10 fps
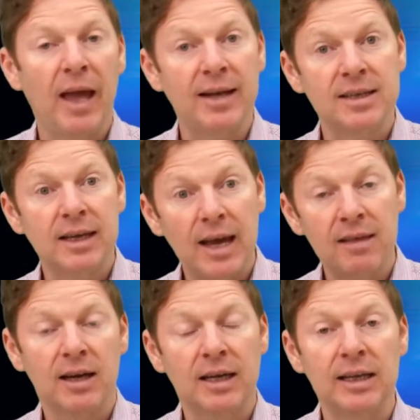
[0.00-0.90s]
And
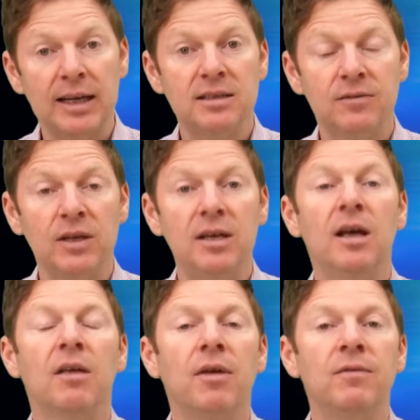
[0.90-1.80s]
together, collectively,
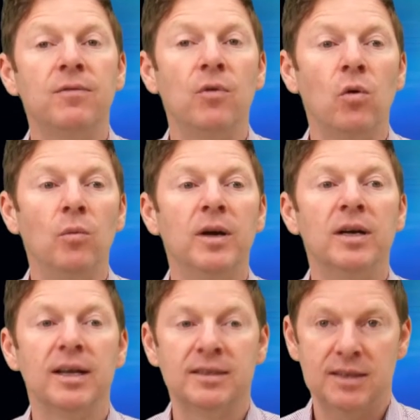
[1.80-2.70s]
they form
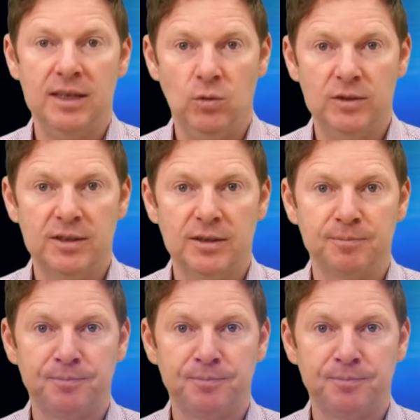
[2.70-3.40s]
a sequence.